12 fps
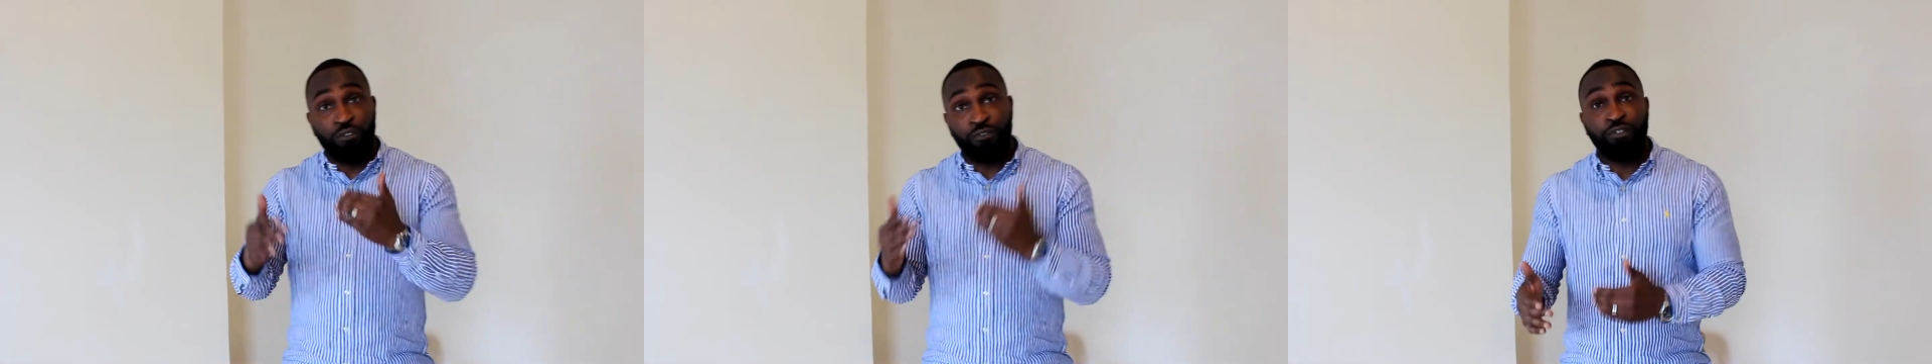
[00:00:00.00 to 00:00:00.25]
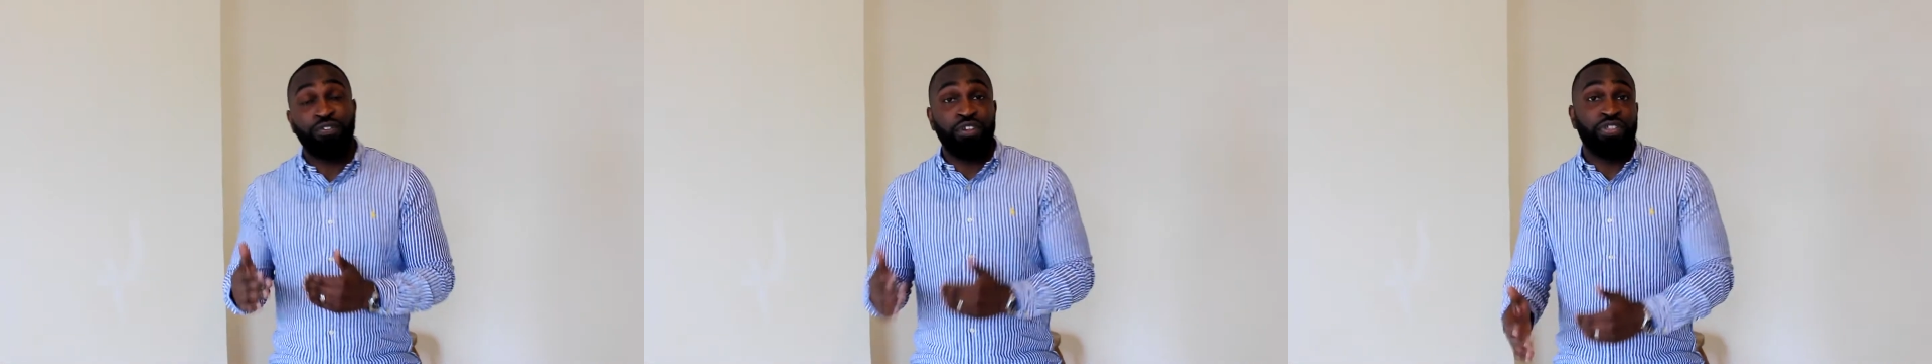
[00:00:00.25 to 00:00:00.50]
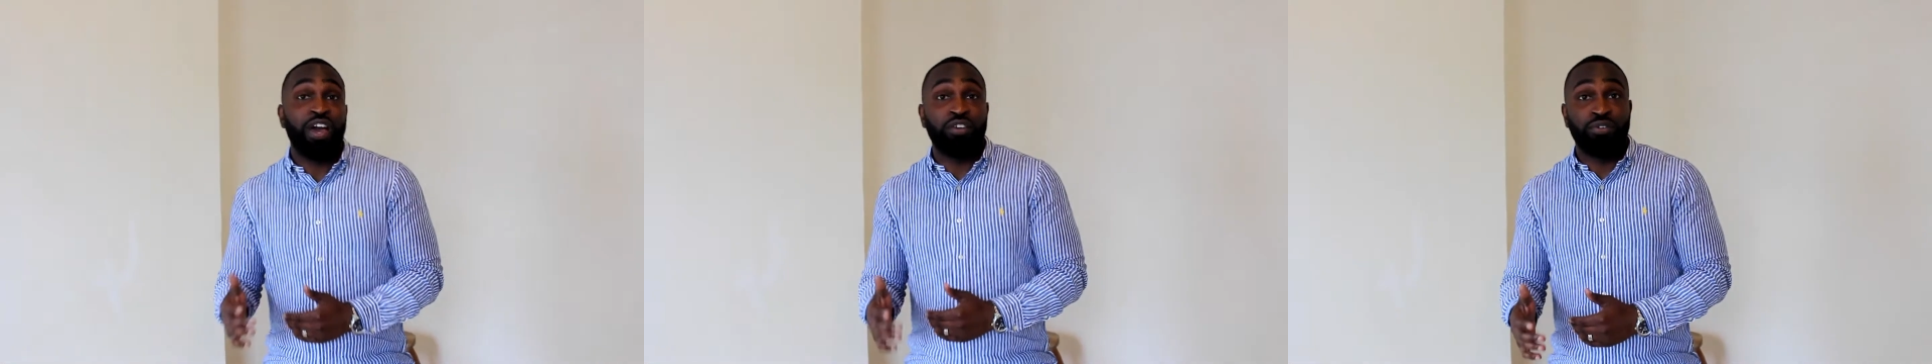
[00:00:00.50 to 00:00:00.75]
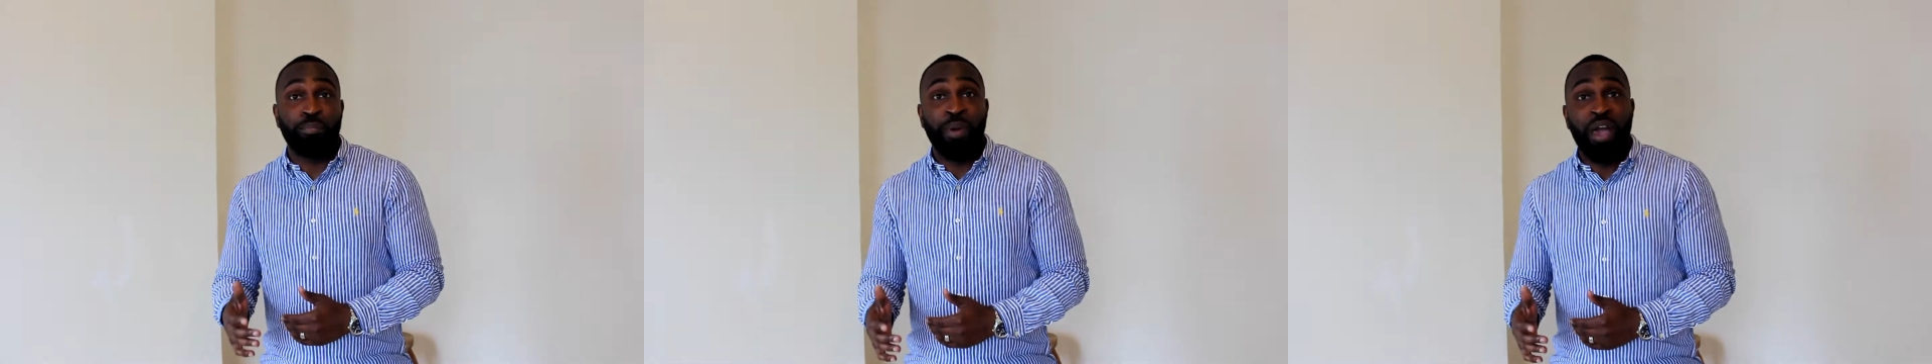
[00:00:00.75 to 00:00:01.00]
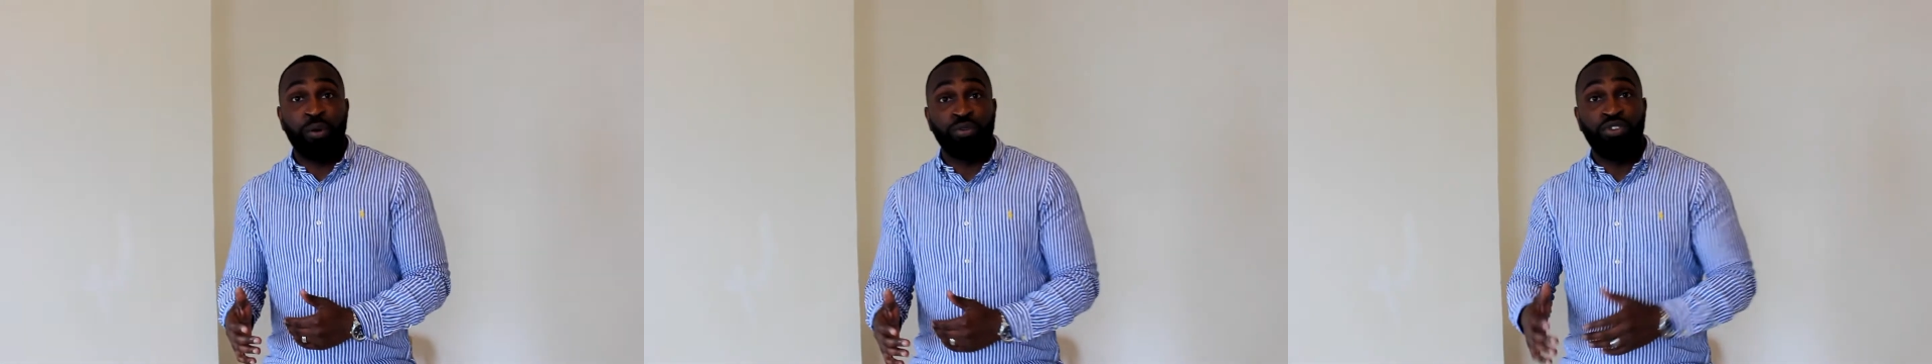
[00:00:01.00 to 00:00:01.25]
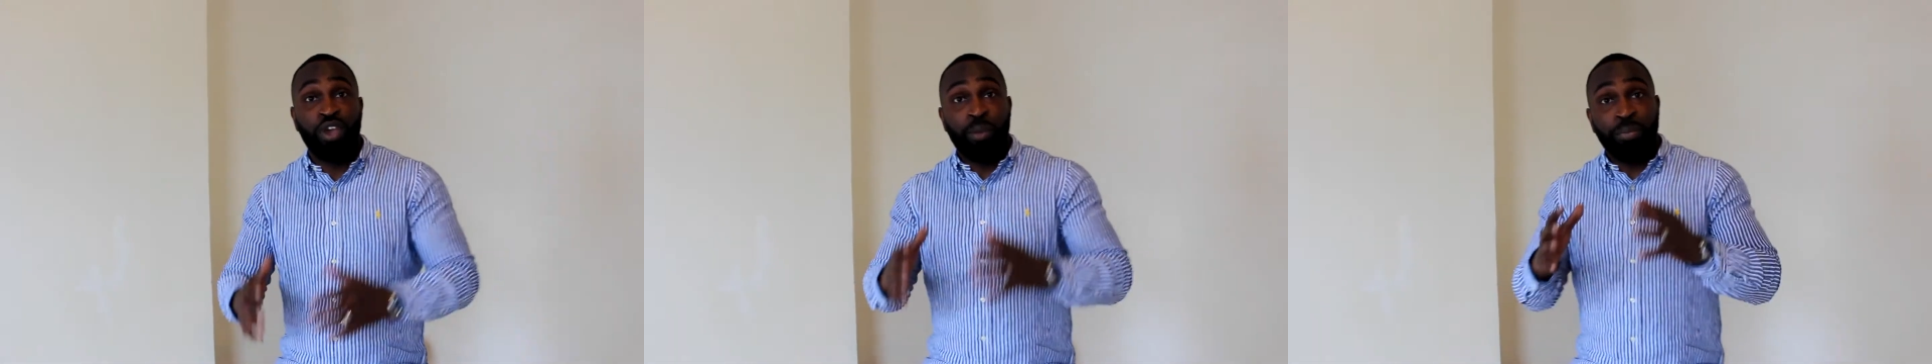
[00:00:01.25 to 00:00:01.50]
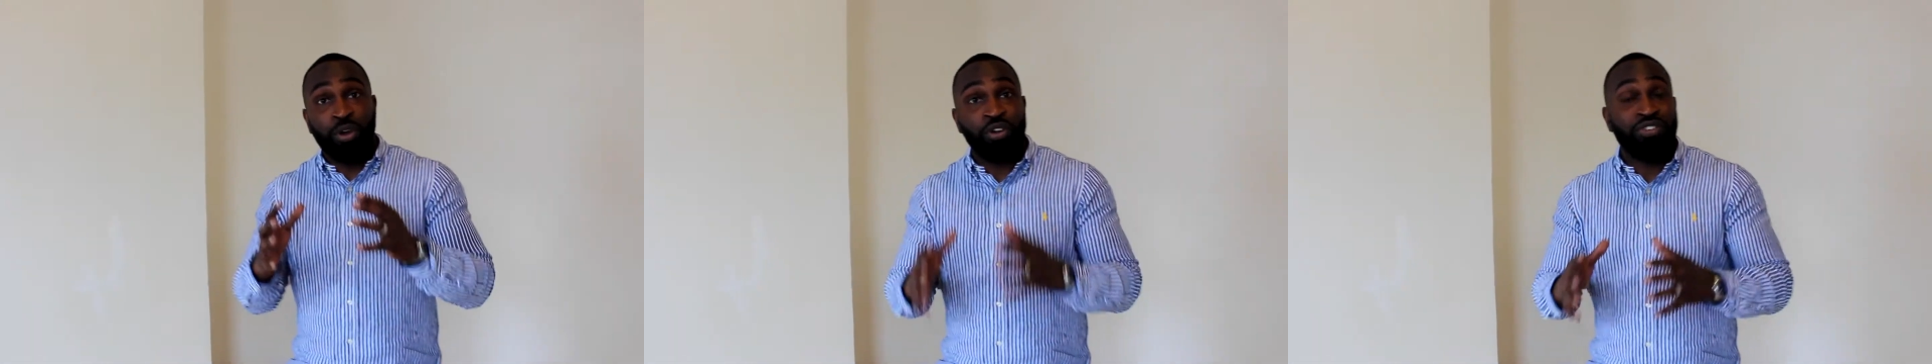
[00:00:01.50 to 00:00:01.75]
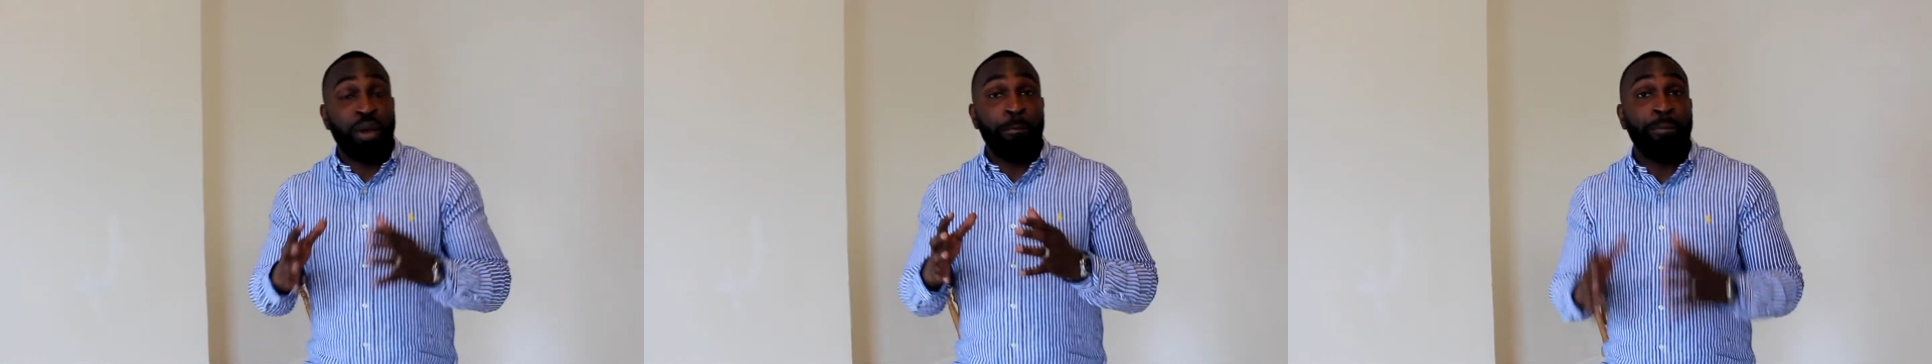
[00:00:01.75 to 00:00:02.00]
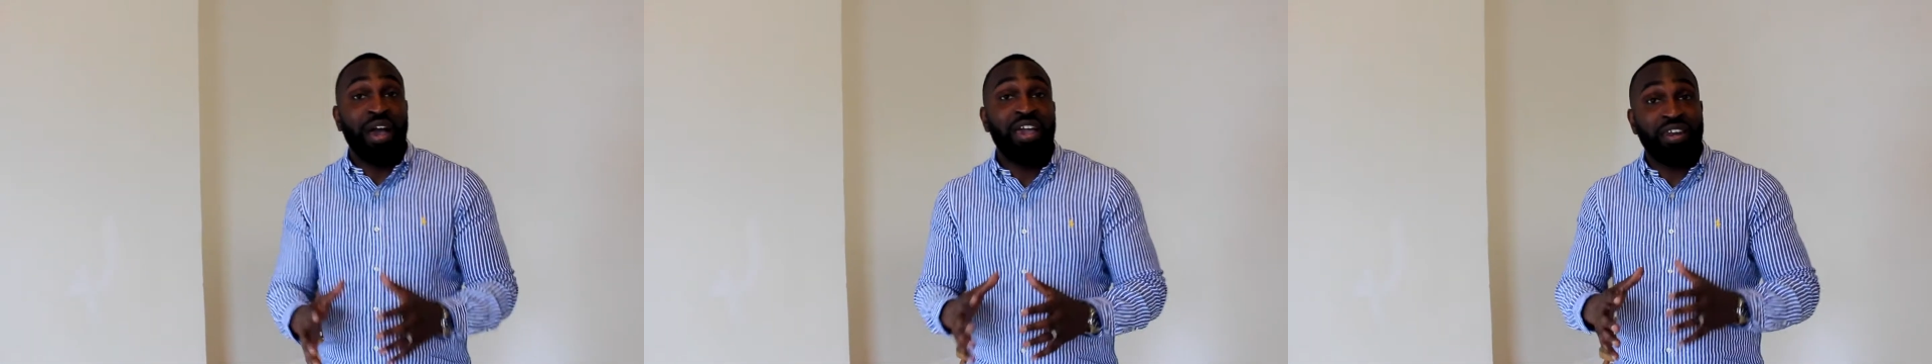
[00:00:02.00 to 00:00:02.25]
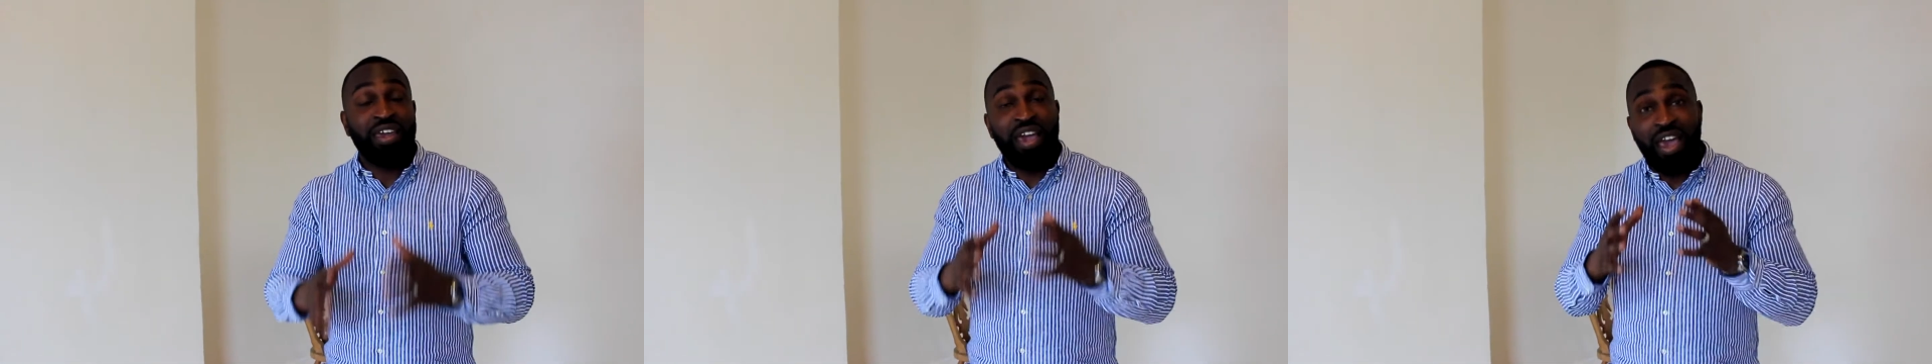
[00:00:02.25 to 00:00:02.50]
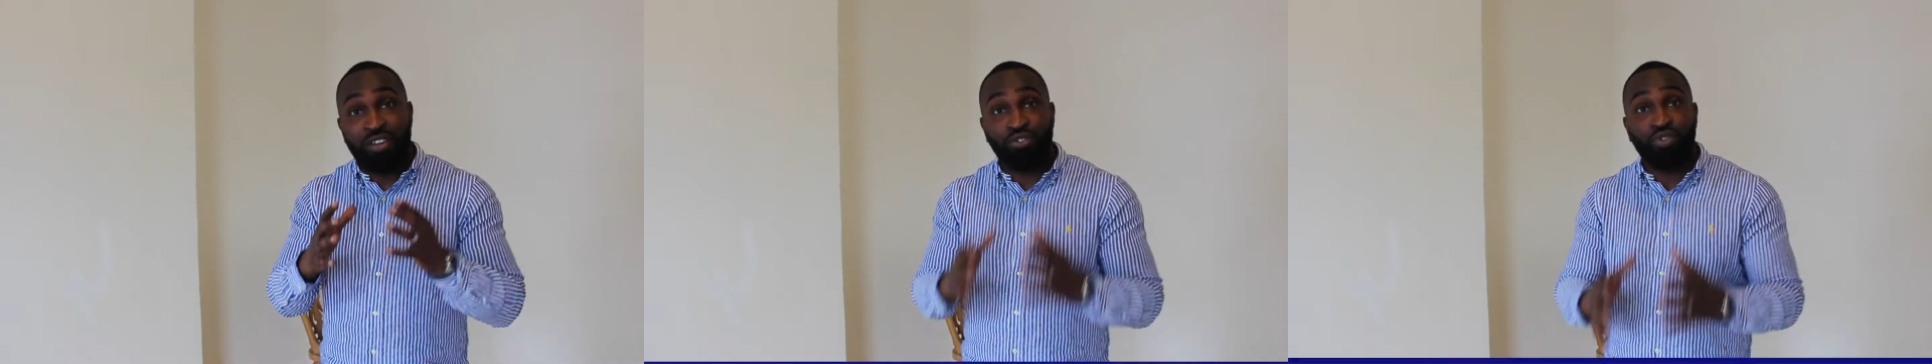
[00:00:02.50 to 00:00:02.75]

£50,000 because I'm buying it at